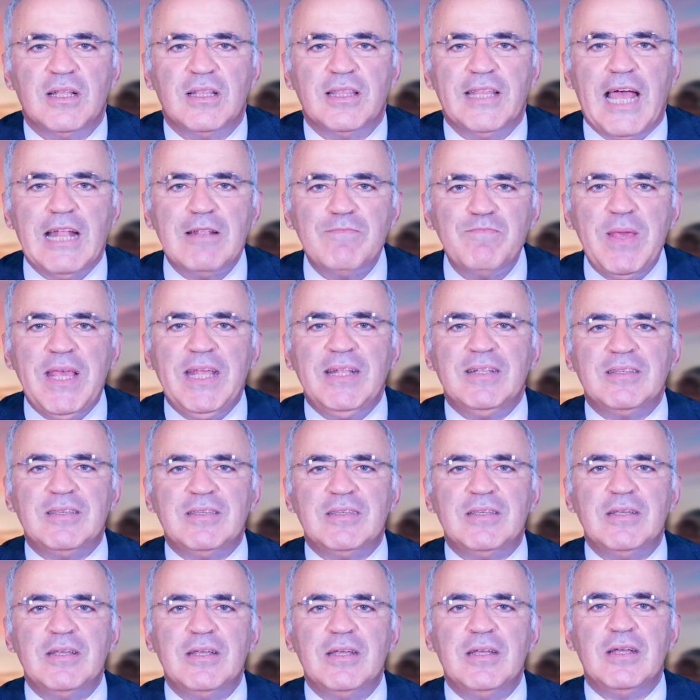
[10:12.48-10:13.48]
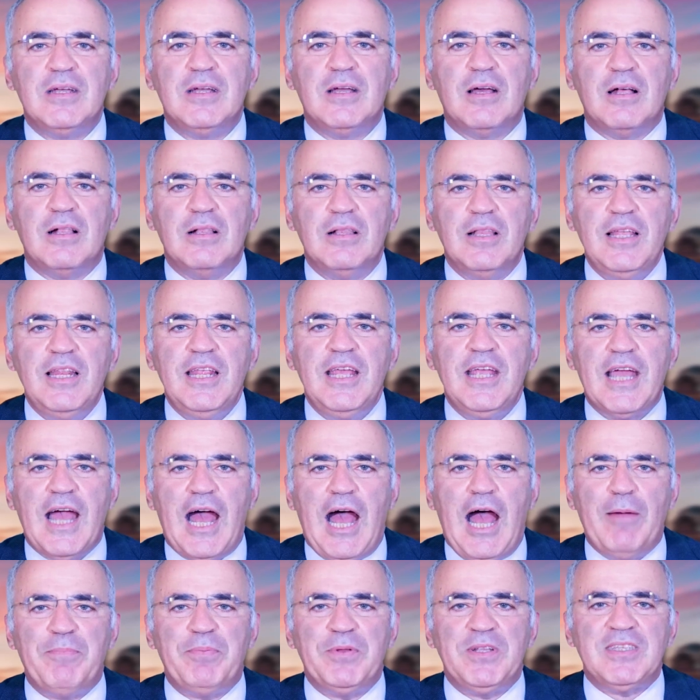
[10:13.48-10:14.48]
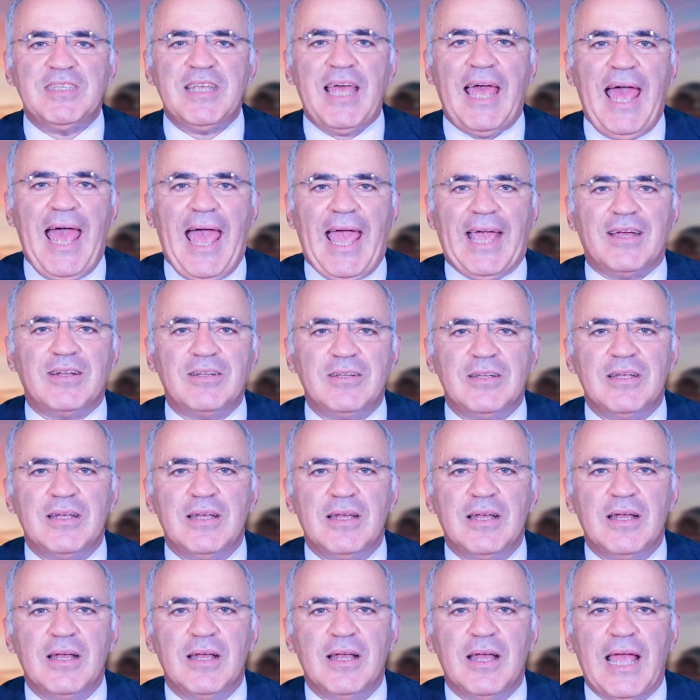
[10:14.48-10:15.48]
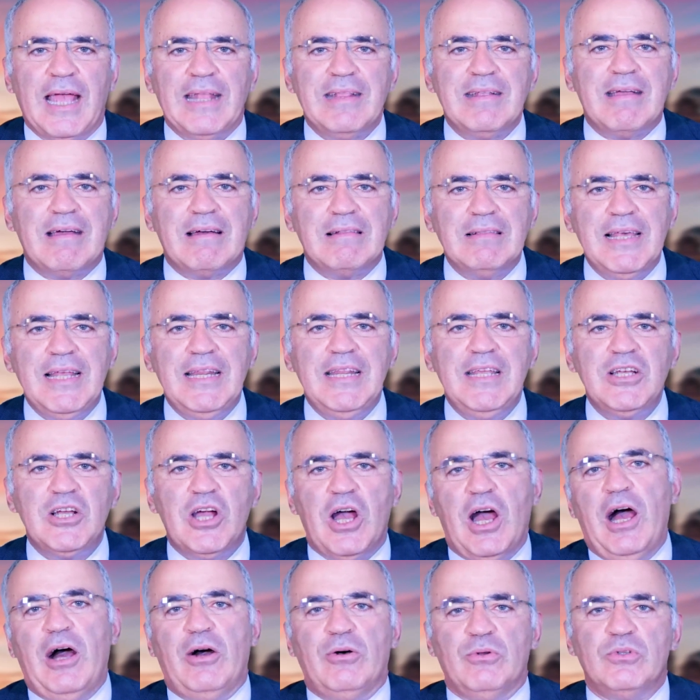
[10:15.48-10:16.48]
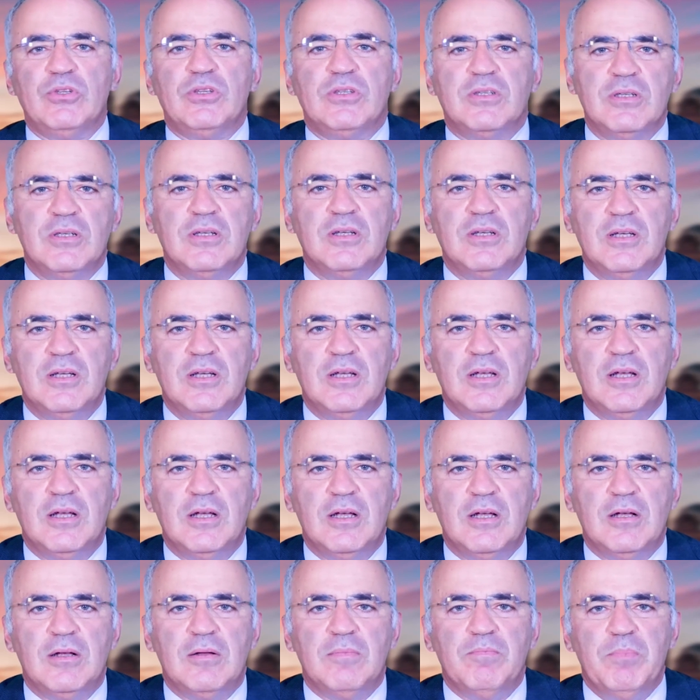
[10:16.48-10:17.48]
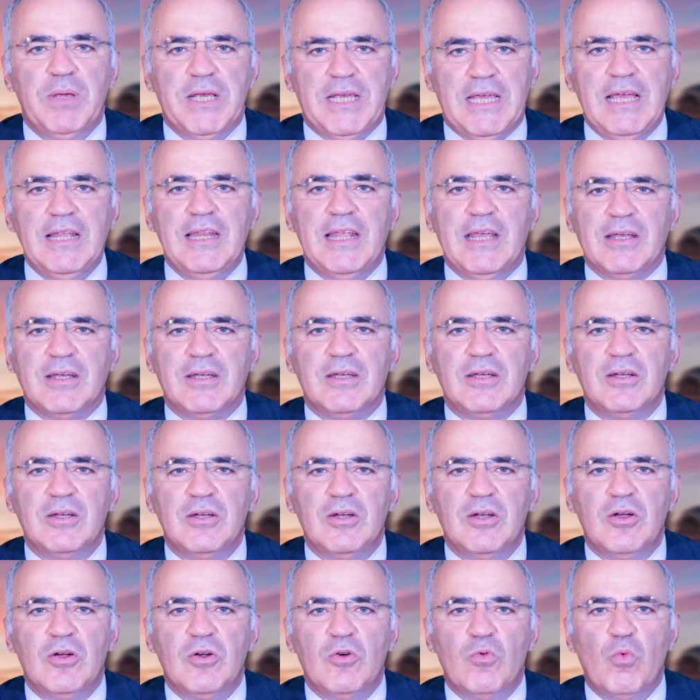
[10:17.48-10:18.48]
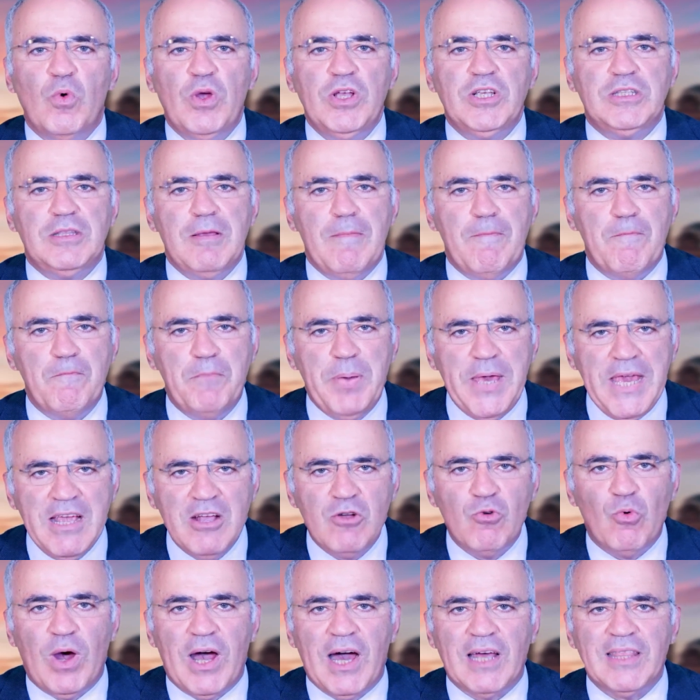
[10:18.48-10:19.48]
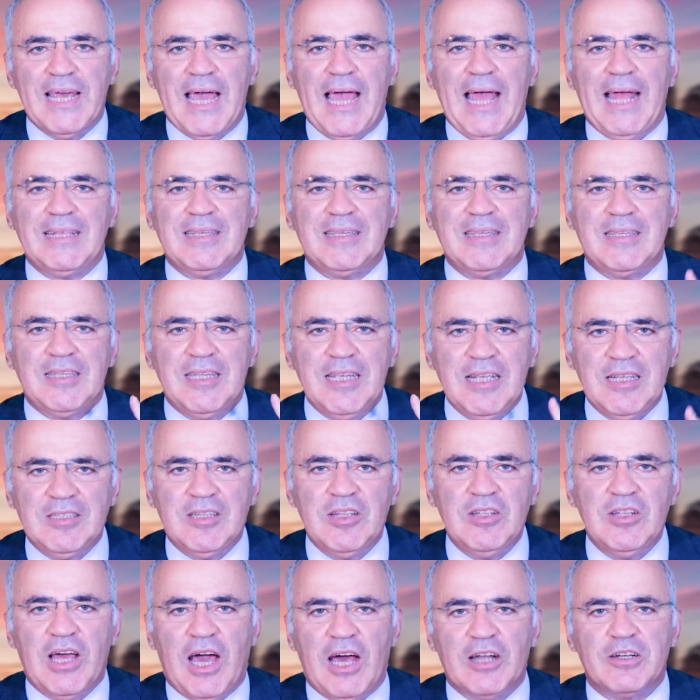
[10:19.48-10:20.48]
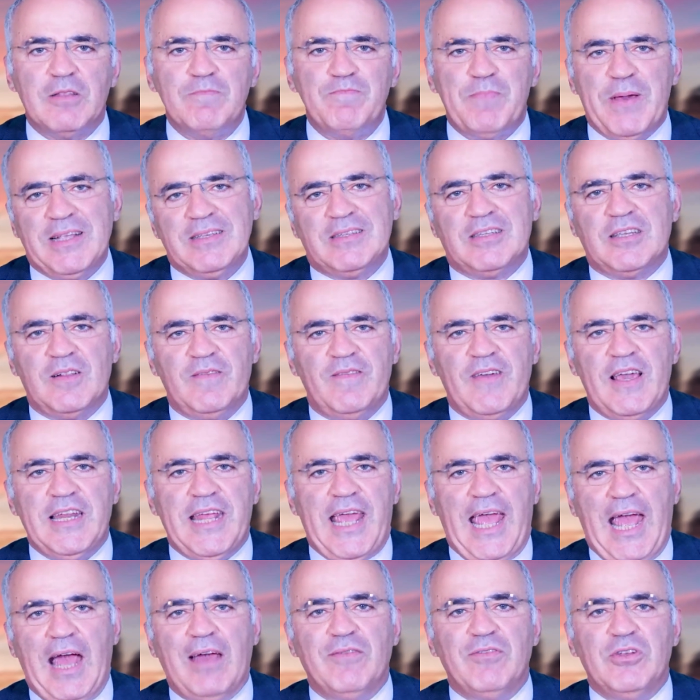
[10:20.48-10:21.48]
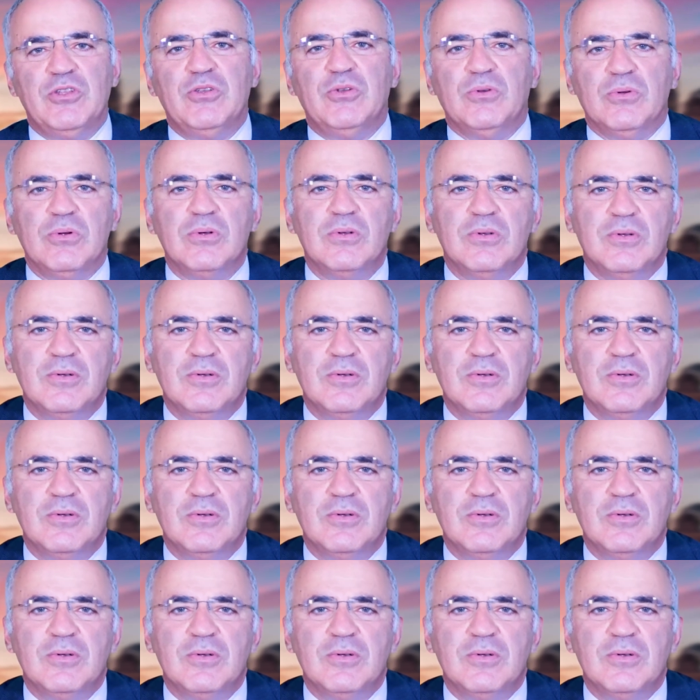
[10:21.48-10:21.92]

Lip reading: That means cleaning up its act and cleaning house, beginning with the big one at 1600 Pennsylvania Avenue.